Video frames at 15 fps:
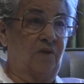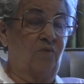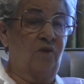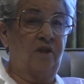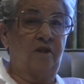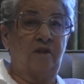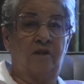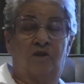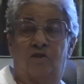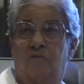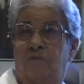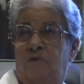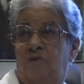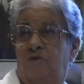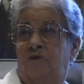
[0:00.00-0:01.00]
and we
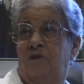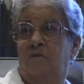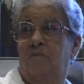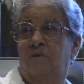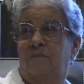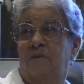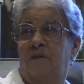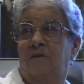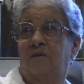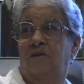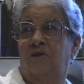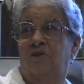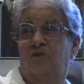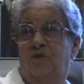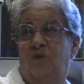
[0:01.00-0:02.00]
distributed them among,
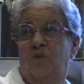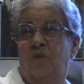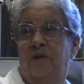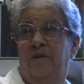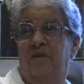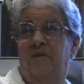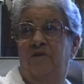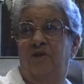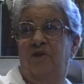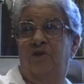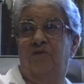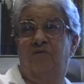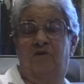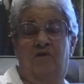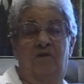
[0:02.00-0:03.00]
you know, in the winter, you
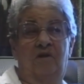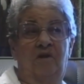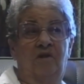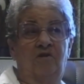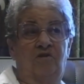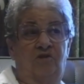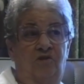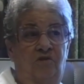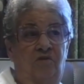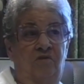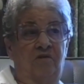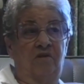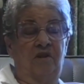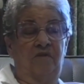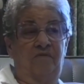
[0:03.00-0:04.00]
know, to
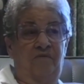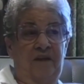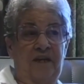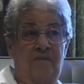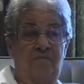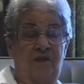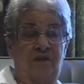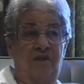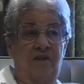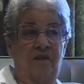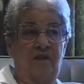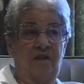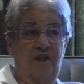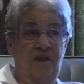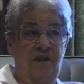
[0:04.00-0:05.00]
children and mm-hmm. families
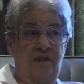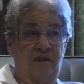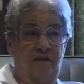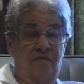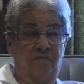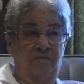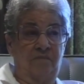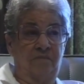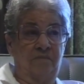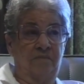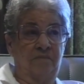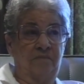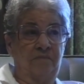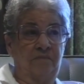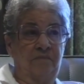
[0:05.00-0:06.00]
that needed them.
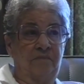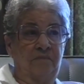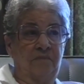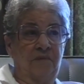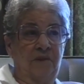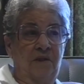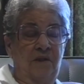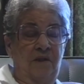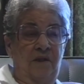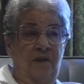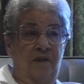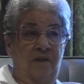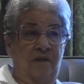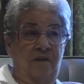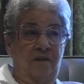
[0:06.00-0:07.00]

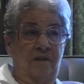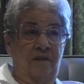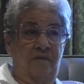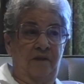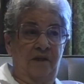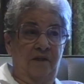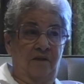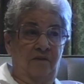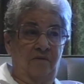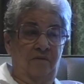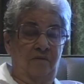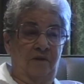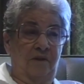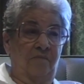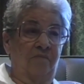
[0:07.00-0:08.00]
Now, and that come,
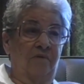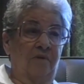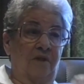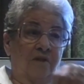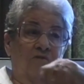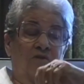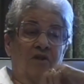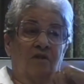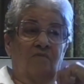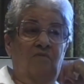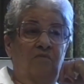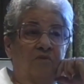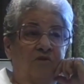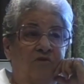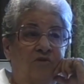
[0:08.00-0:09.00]
them clothes come
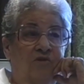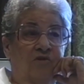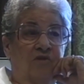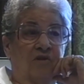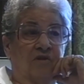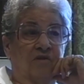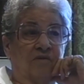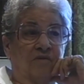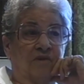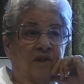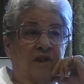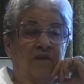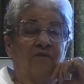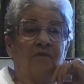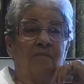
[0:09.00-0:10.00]
from New York.
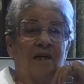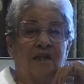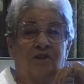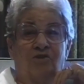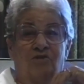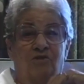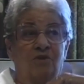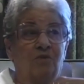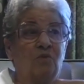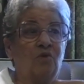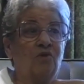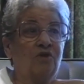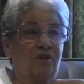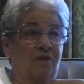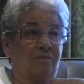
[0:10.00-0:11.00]
Even my children
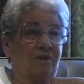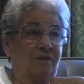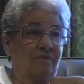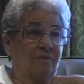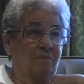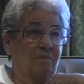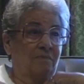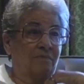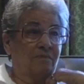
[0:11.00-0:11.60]
wore some of them. Mm-hmm.